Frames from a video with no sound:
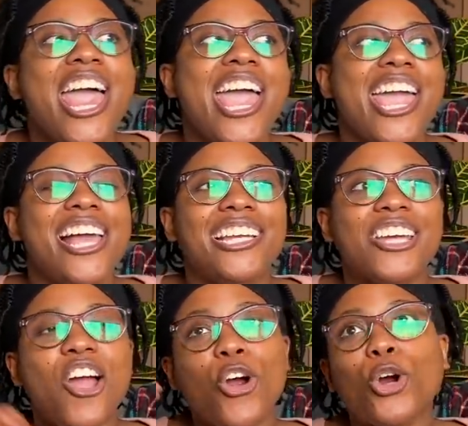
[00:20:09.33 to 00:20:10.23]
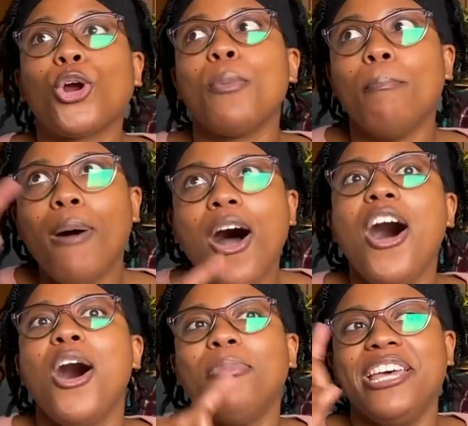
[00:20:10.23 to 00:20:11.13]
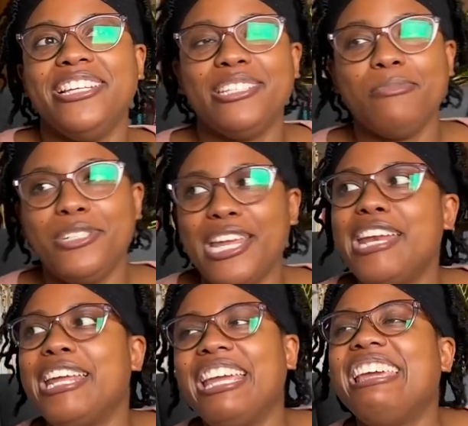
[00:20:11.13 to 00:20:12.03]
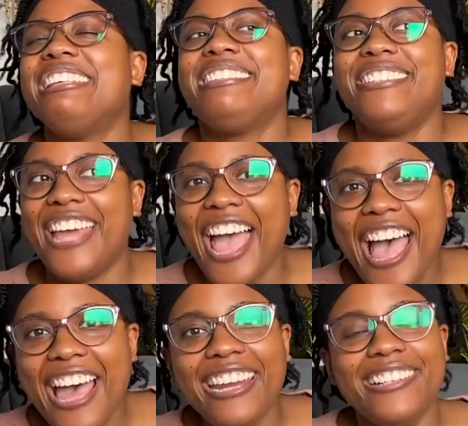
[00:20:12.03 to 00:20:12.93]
And her mom ends up dating his dad.